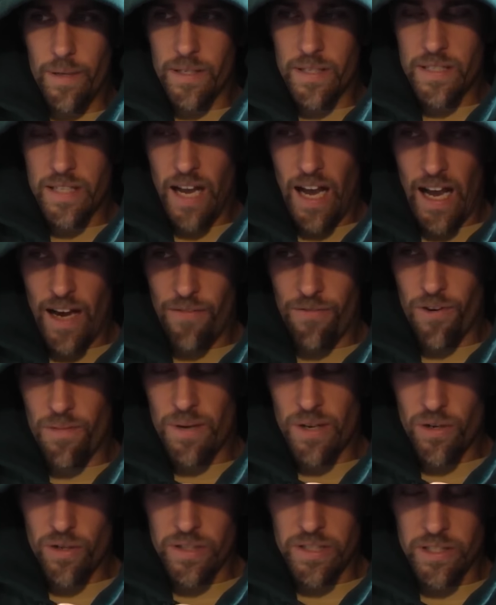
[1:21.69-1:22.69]
aside from
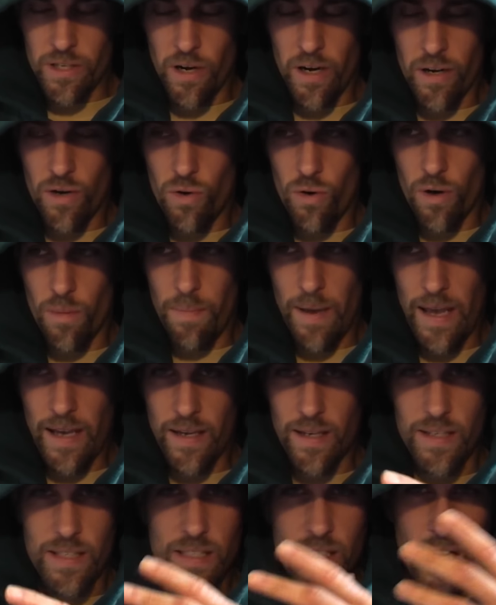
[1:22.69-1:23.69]
a good starting quarterback
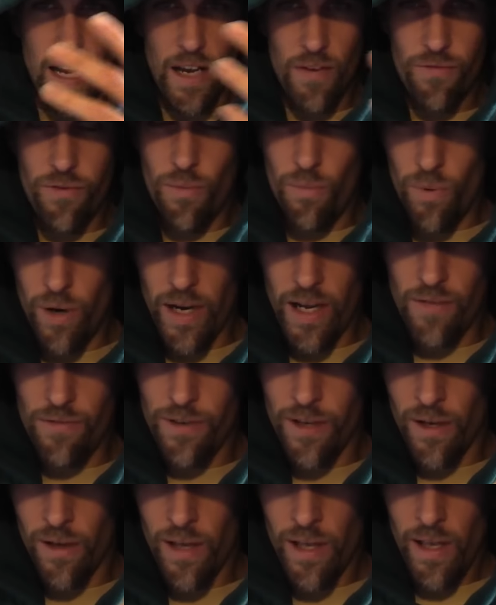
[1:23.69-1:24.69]
and aside from what I
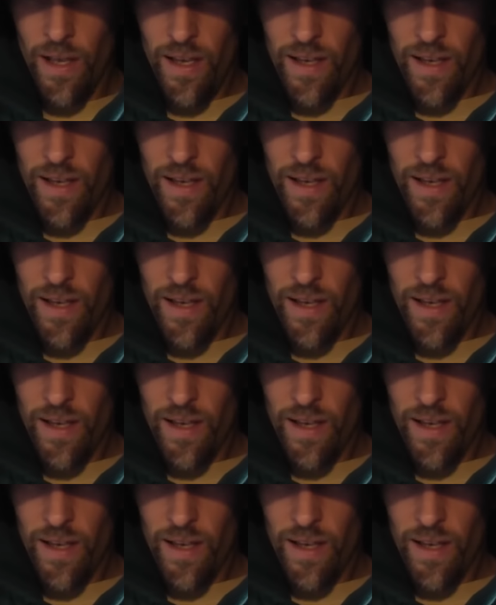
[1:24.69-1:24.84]
feel